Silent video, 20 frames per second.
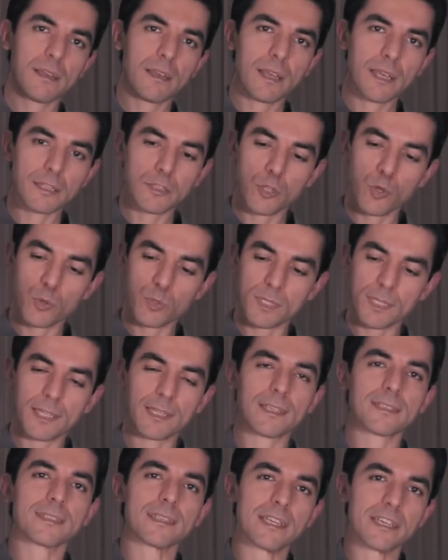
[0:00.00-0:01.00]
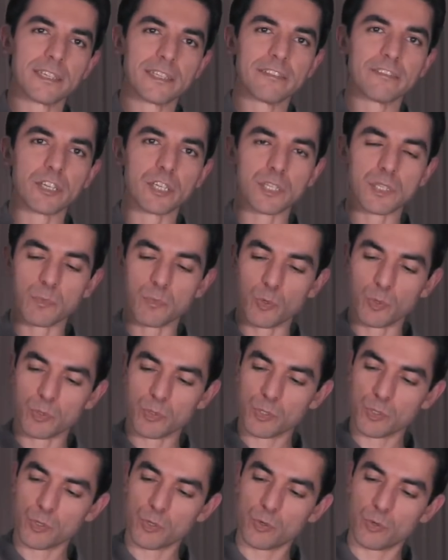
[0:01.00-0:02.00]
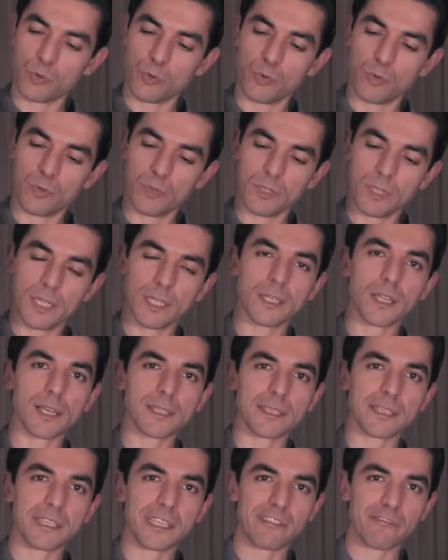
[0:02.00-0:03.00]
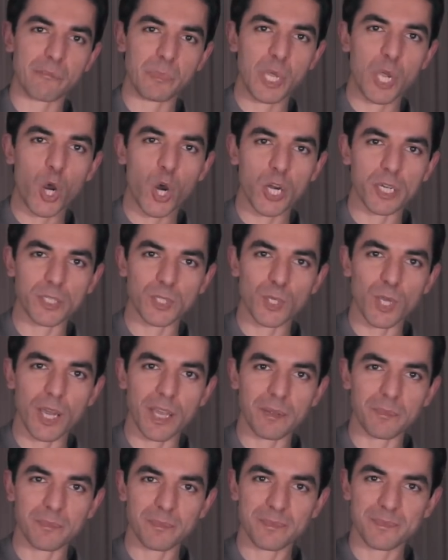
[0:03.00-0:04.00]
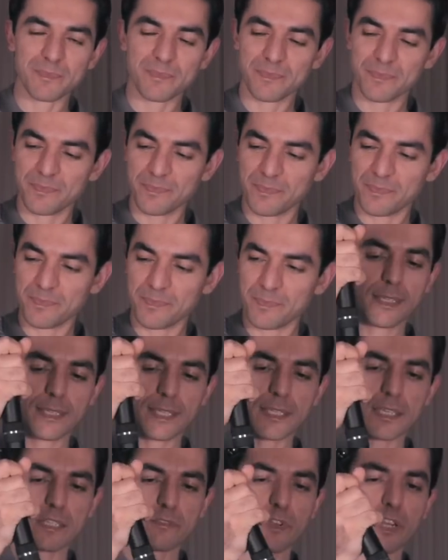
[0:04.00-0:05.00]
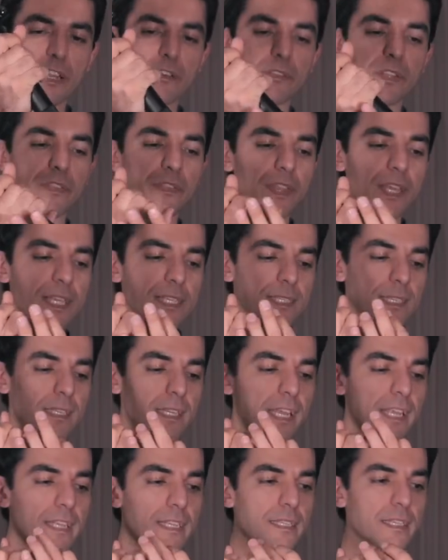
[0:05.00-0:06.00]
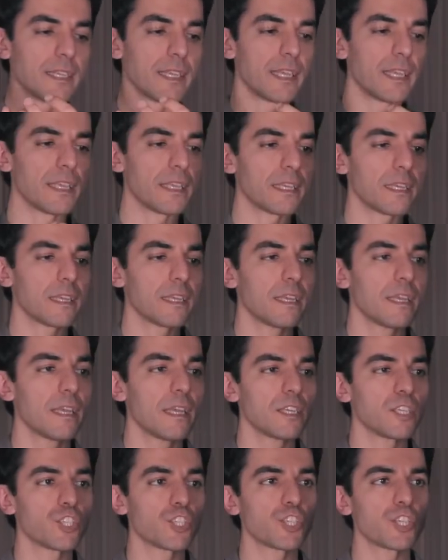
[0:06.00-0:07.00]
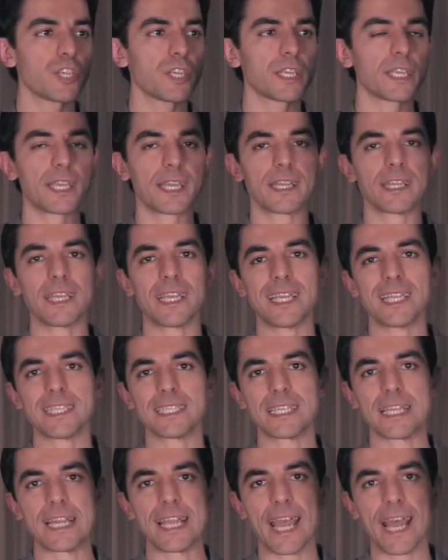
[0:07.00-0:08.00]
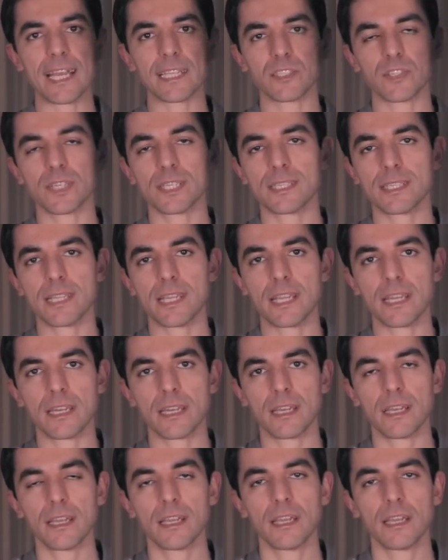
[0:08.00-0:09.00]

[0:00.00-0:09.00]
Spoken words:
it knows that it's in reverse mode, so it doesn't give me a hard time. This is one of the things that I think Zhiyun can easily address in